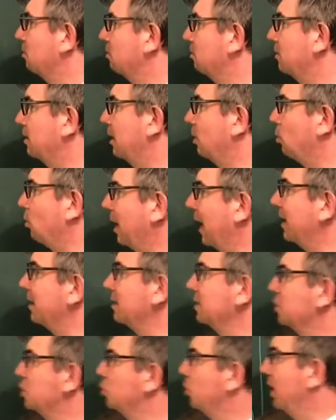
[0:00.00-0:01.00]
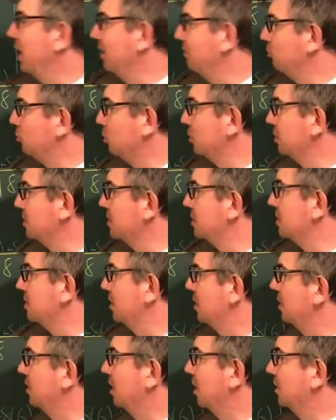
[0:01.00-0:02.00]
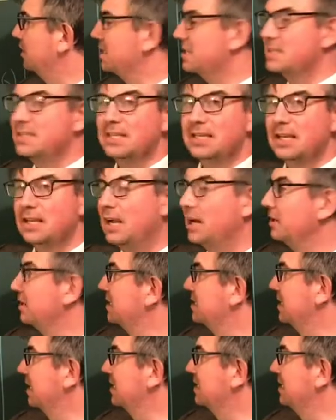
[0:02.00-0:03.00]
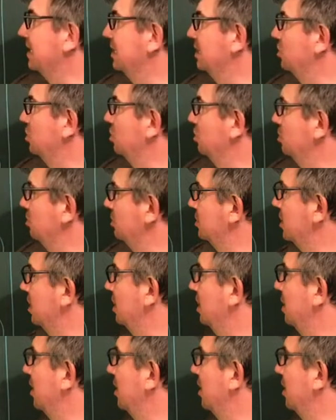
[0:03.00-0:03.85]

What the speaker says: Yeah, we're adding 12 ones onto 16 twos,